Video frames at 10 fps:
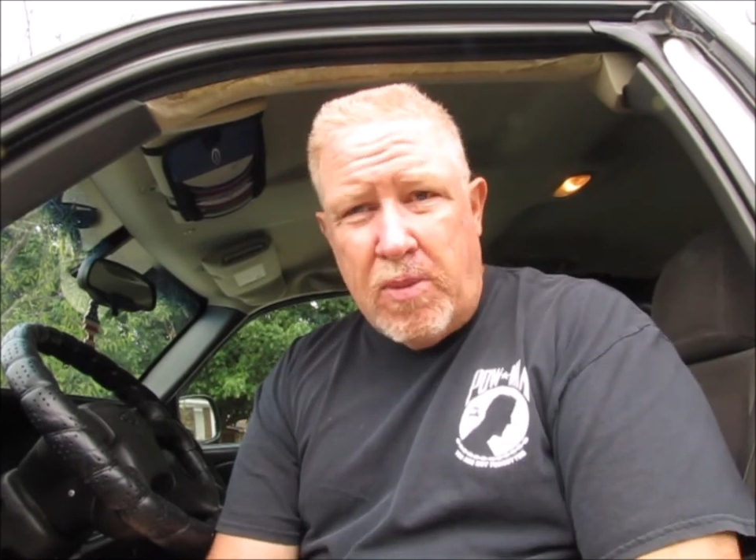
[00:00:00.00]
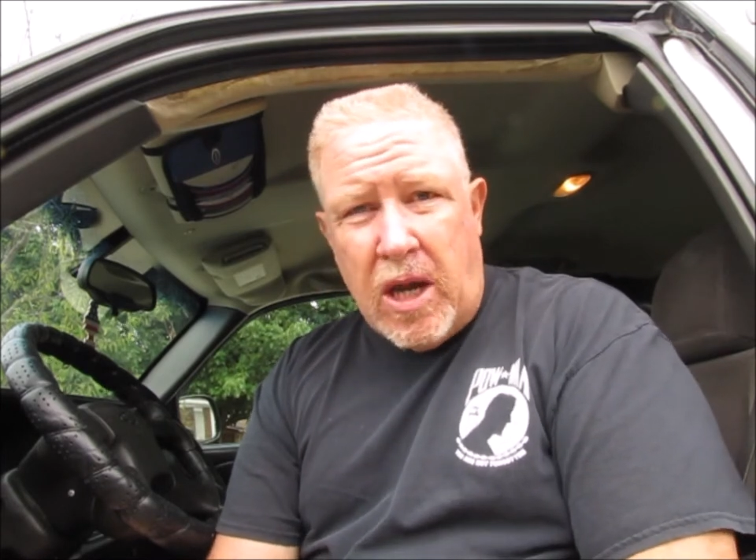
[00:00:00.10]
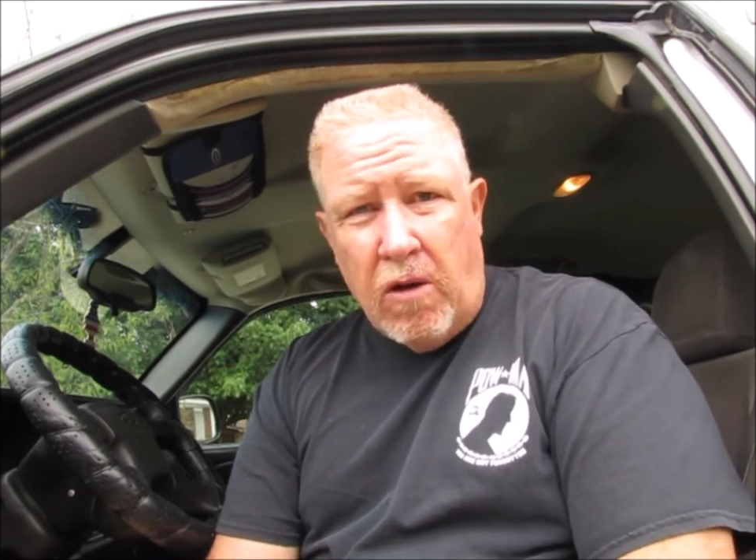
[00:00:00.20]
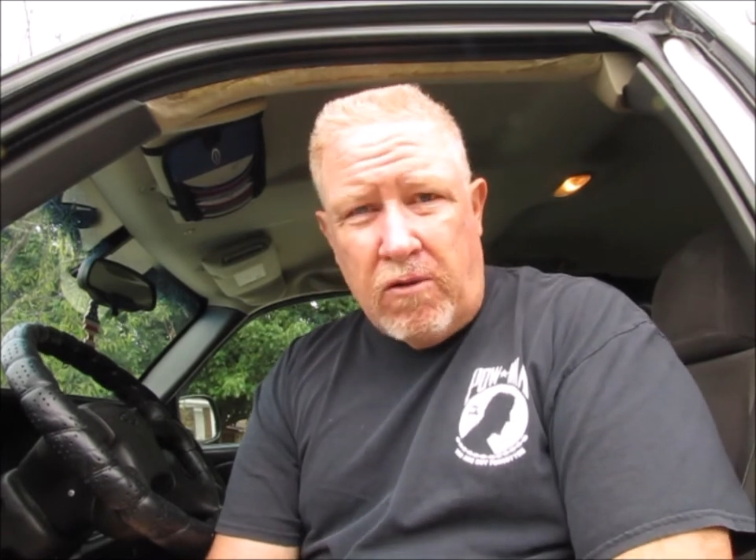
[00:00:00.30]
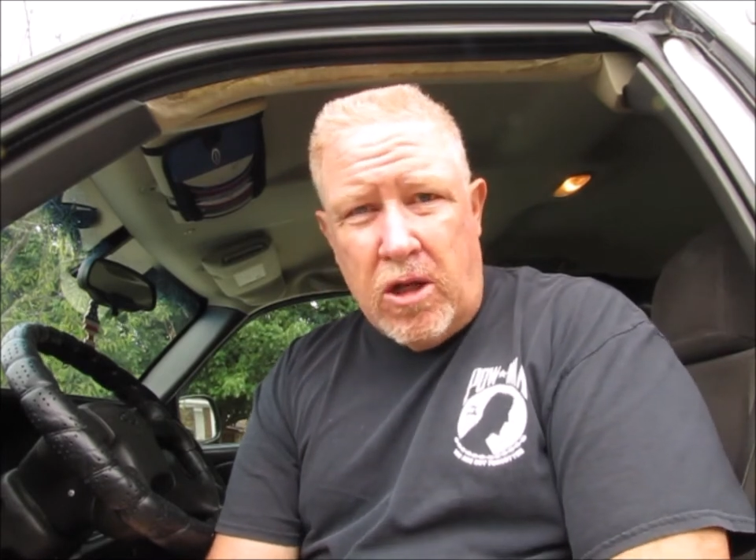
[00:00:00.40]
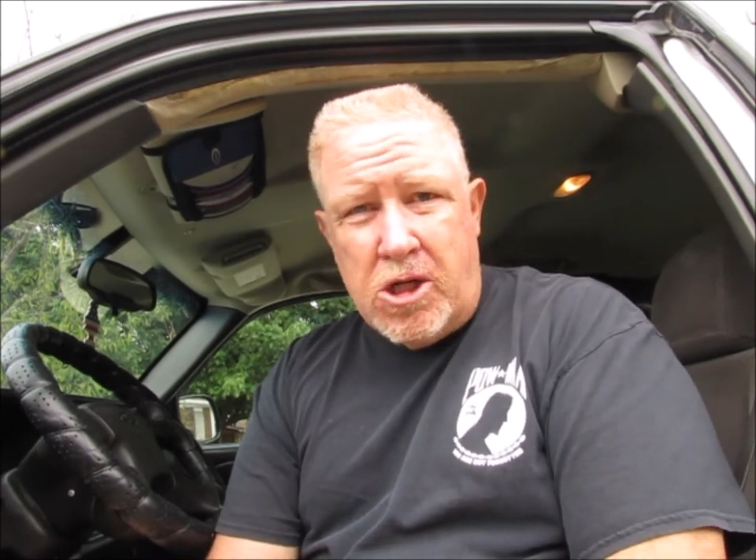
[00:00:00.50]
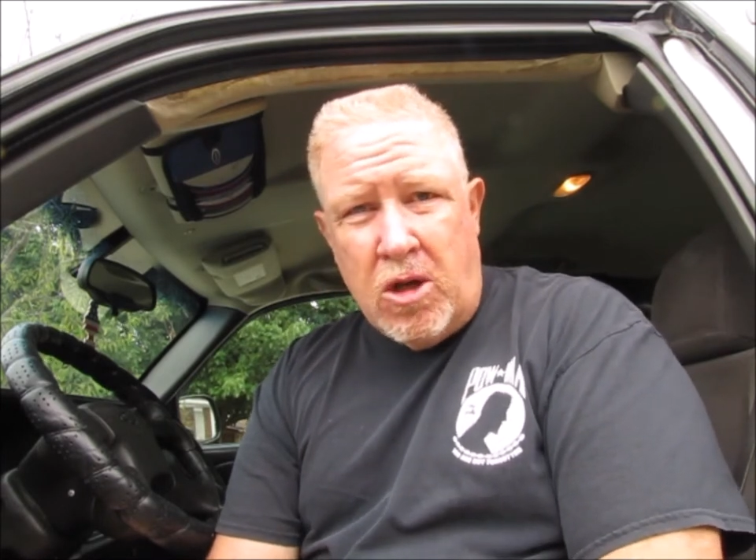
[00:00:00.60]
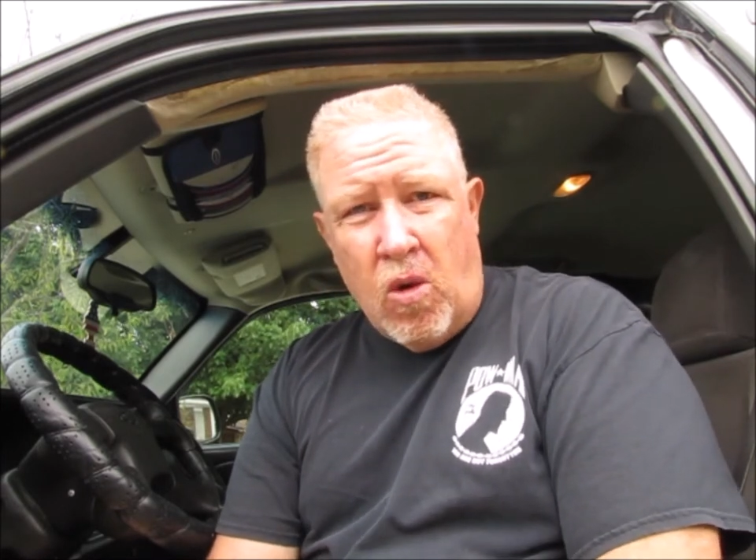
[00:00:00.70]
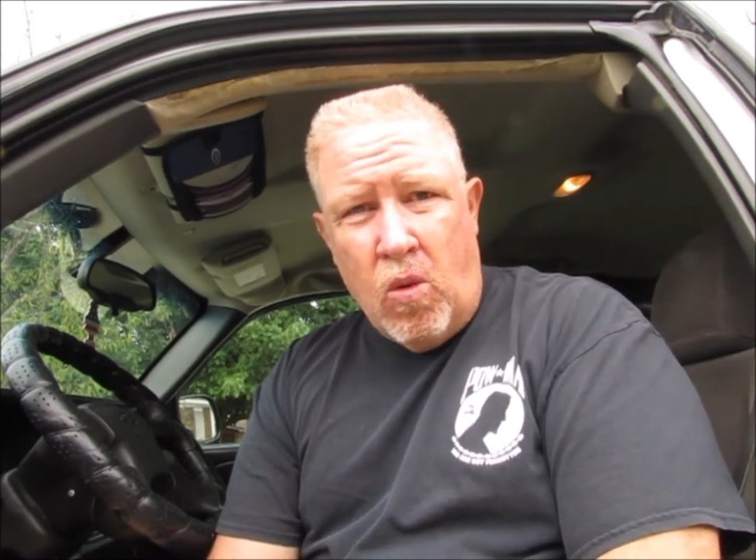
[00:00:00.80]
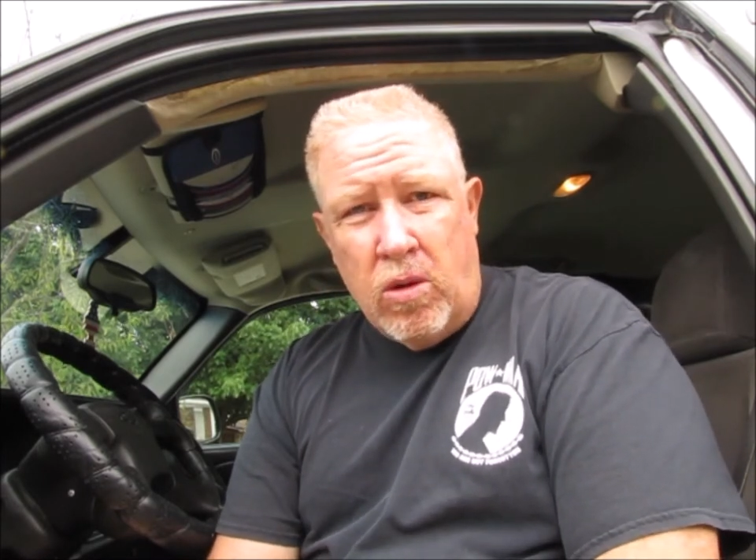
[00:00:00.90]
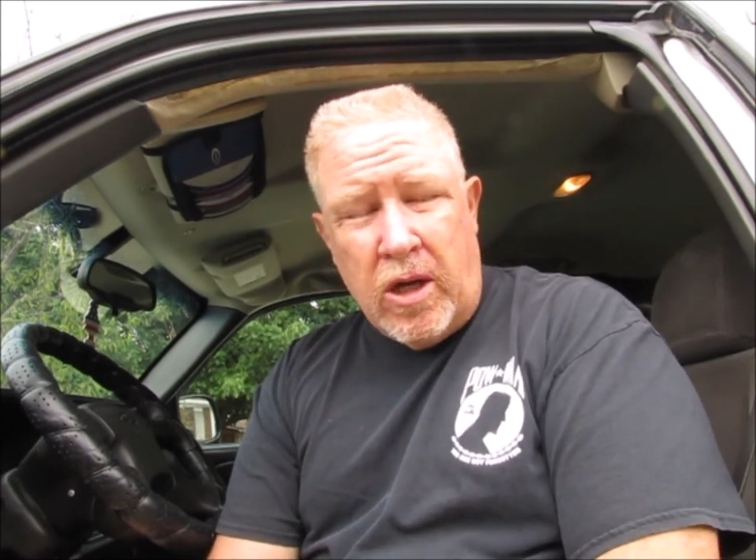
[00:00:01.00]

be careful that you don't